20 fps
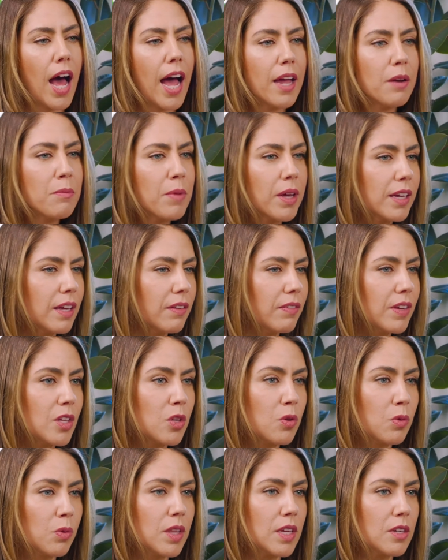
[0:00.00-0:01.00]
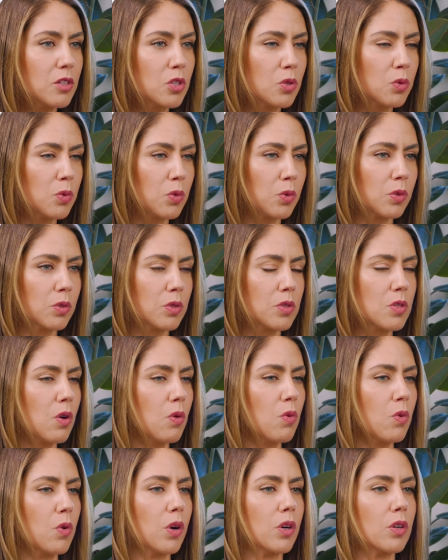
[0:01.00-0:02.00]
I'm not giving you these tools
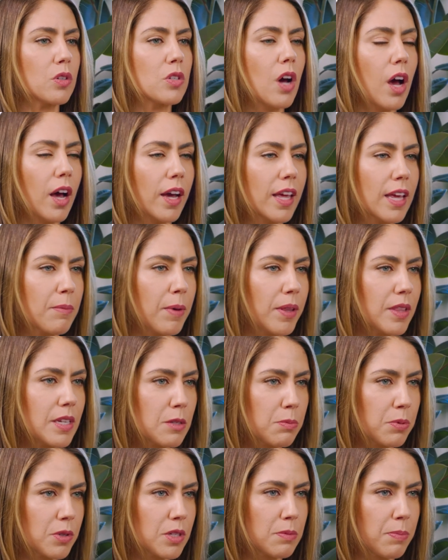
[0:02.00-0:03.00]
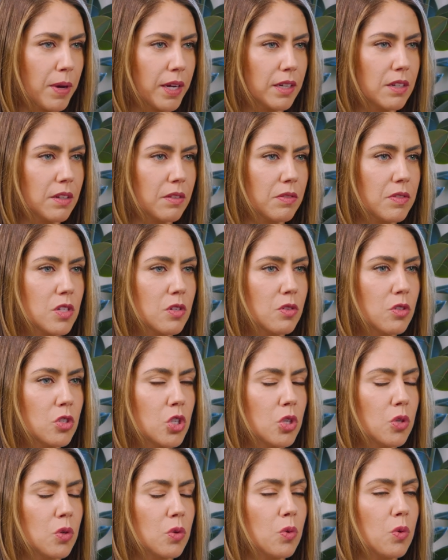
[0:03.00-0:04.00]
or talking about these perspectives
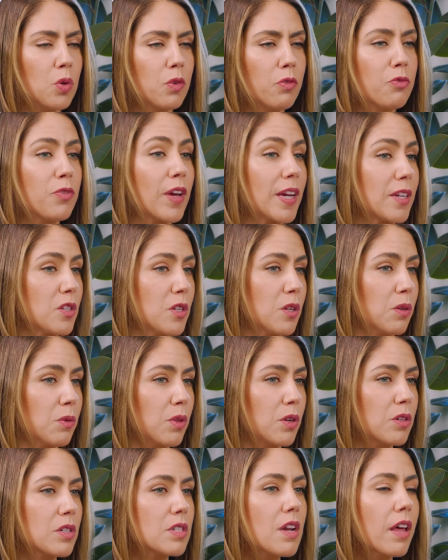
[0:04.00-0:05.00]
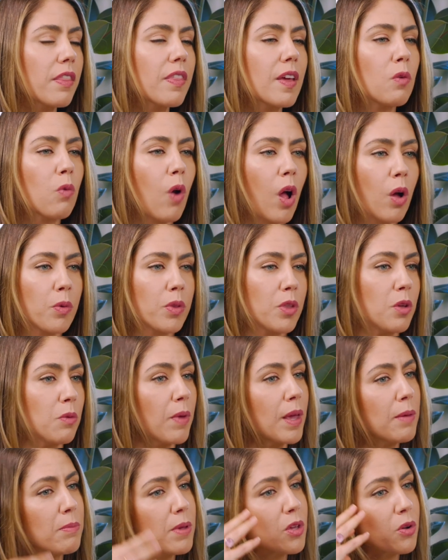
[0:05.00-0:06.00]
to fix you. There's nothing wrong with you.
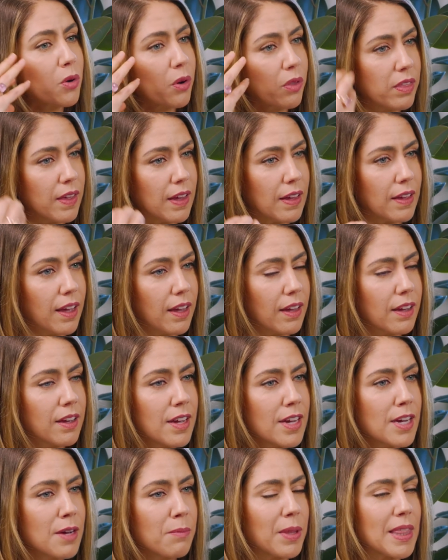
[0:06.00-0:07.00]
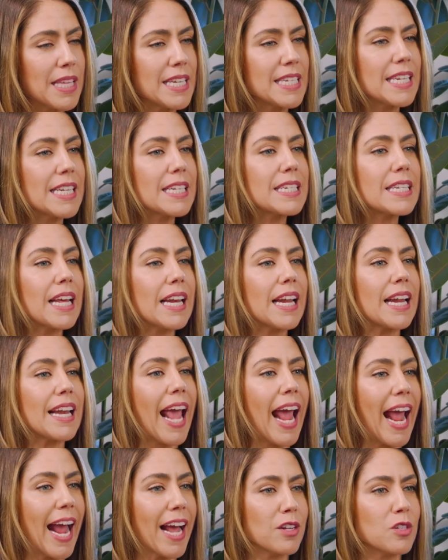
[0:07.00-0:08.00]
Maybe you're thinking, but these things can
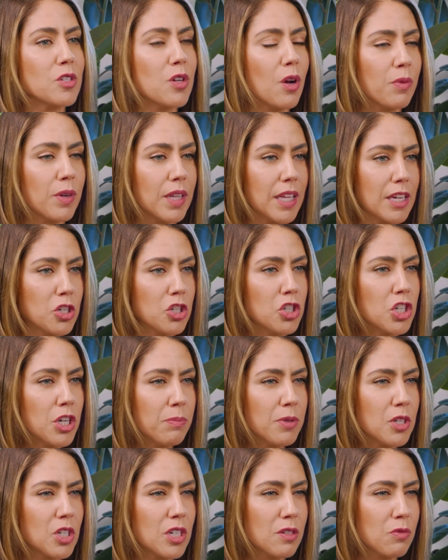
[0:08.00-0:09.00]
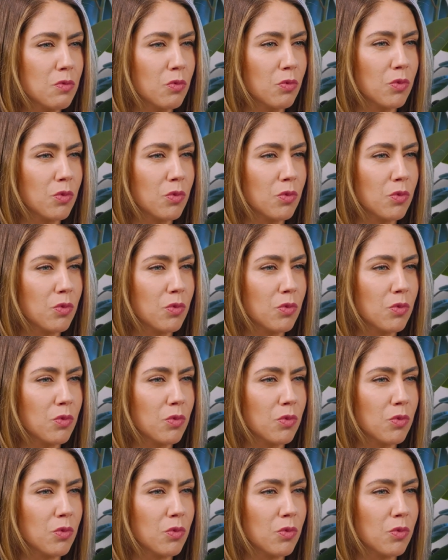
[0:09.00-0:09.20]
enhance our relationship and just